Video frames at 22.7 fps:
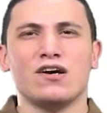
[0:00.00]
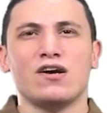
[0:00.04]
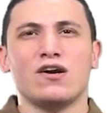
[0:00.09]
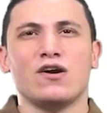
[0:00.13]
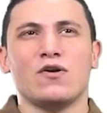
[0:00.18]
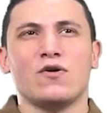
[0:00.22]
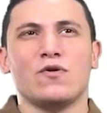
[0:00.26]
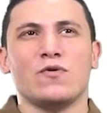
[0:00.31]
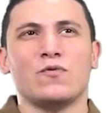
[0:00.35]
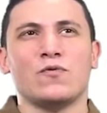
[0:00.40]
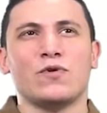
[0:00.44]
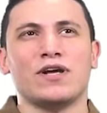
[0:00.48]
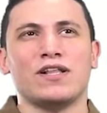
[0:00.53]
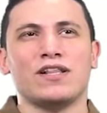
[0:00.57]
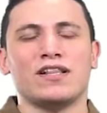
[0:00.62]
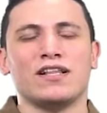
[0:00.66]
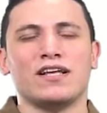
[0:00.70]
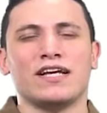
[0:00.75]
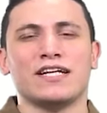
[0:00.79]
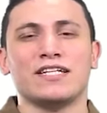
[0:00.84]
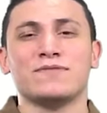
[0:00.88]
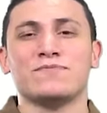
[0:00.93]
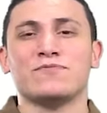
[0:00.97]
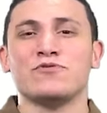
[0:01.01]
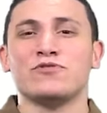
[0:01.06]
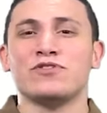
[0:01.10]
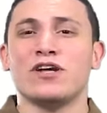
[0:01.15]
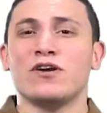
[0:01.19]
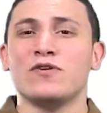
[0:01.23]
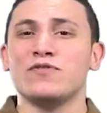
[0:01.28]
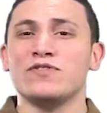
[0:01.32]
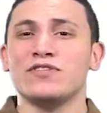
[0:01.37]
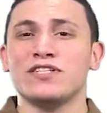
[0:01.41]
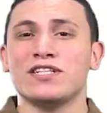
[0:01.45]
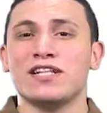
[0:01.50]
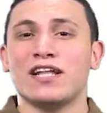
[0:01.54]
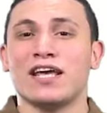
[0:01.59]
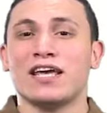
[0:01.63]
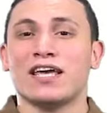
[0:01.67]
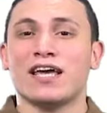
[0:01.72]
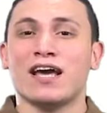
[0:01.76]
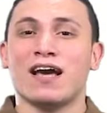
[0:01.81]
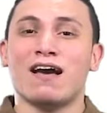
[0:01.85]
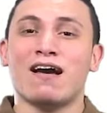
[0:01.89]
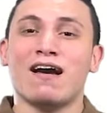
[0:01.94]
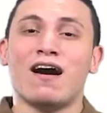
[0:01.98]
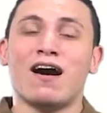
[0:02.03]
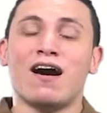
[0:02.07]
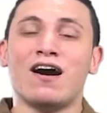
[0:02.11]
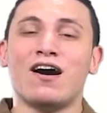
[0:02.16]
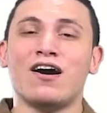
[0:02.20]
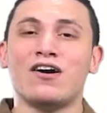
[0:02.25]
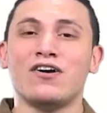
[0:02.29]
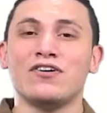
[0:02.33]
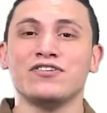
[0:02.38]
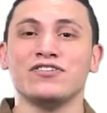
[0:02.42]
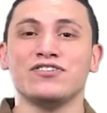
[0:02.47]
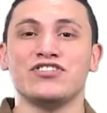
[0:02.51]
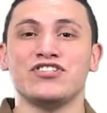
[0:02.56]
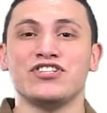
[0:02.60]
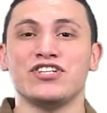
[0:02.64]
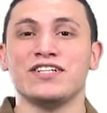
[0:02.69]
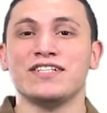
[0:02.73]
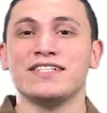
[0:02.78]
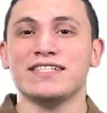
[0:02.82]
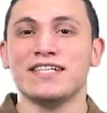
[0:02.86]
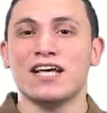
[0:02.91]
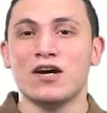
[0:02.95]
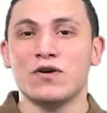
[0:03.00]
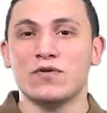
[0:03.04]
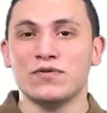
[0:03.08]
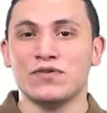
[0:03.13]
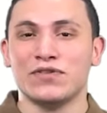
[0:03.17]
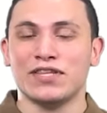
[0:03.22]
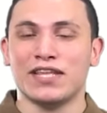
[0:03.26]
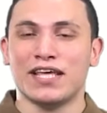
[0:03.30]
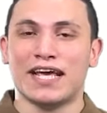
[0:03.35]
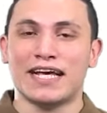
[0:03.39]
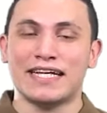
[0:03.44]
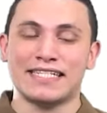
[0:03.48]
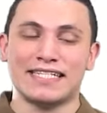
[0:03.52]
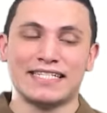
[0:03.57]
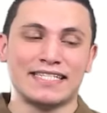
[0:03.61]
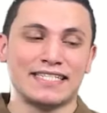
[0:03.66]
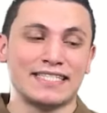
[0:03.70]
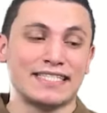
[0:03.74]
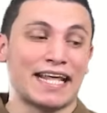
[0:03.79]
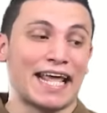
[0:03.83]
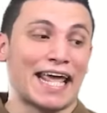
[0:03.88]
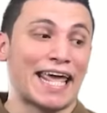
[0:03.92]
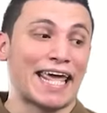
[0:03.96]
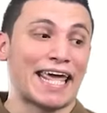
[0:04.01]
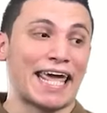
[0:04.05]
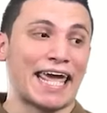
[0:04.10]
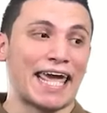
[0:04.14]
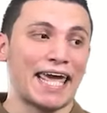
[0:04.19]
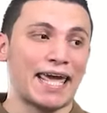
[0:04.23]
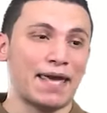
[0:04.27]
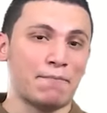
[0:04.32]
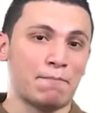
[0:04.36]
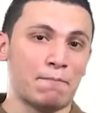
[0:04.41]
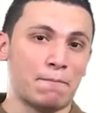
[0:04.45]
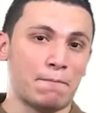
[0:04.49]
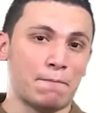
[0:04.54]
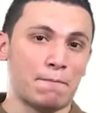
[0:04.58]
Well, it's pronounced like a hard G sound, as in game.